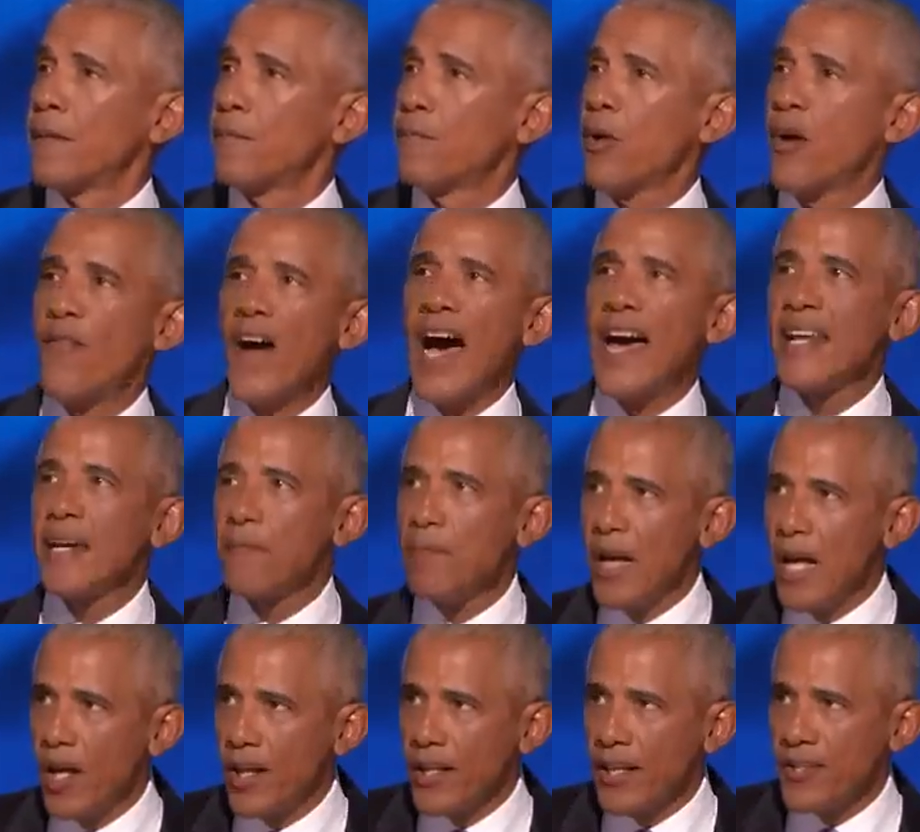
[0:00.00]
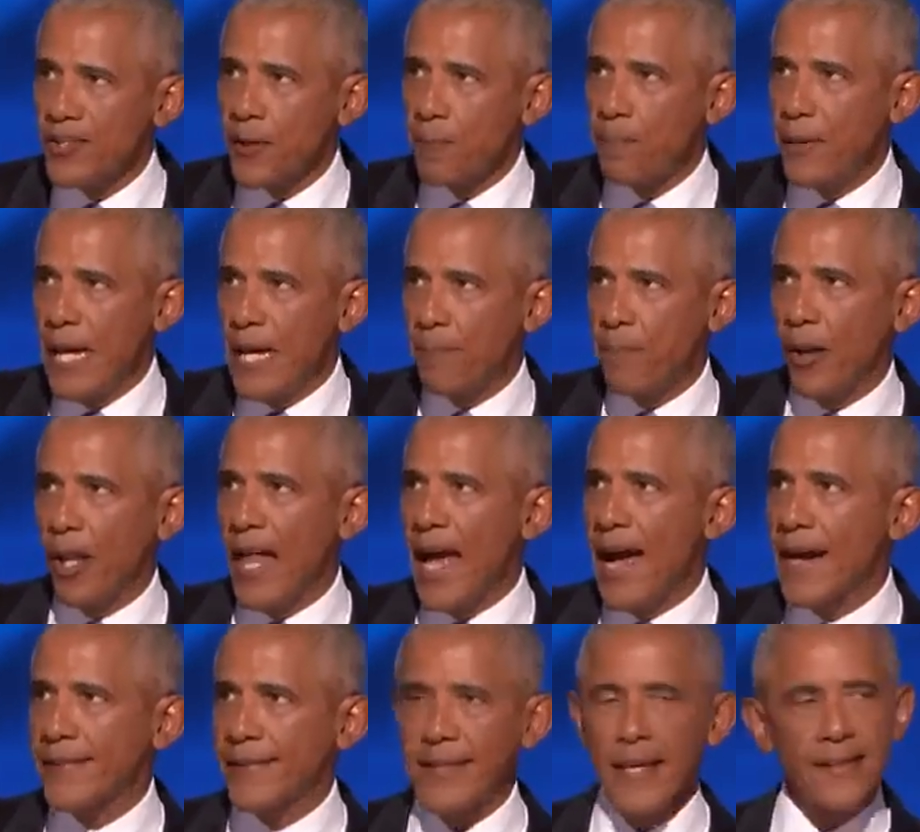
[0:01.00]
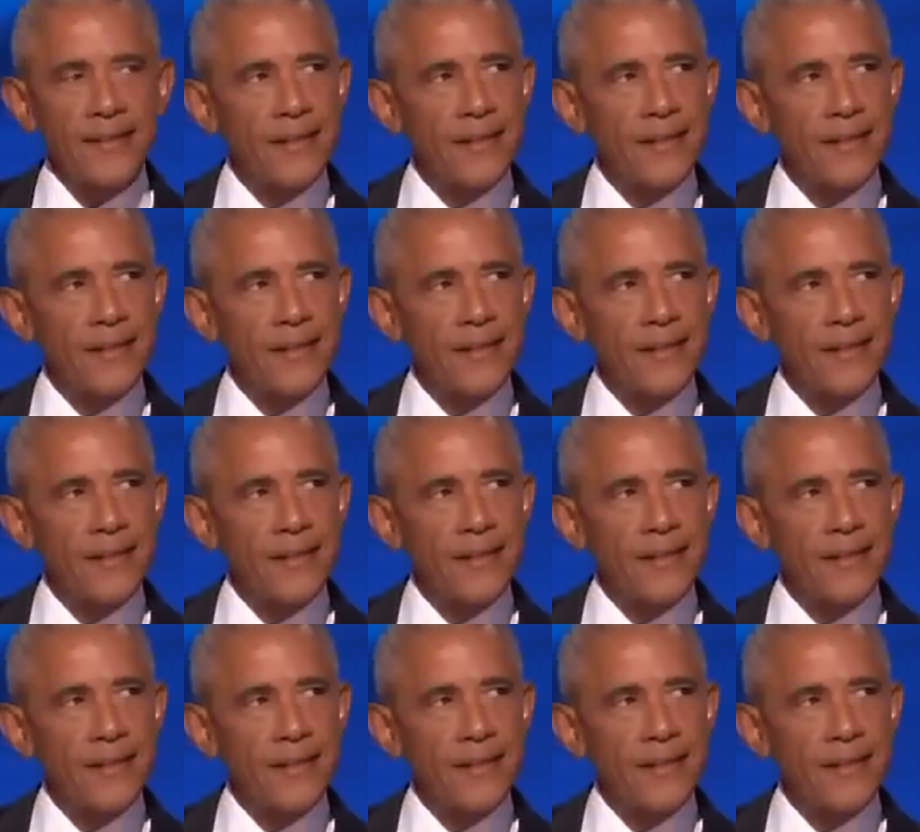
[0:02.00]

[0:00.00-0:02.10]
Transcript: providing millions of people access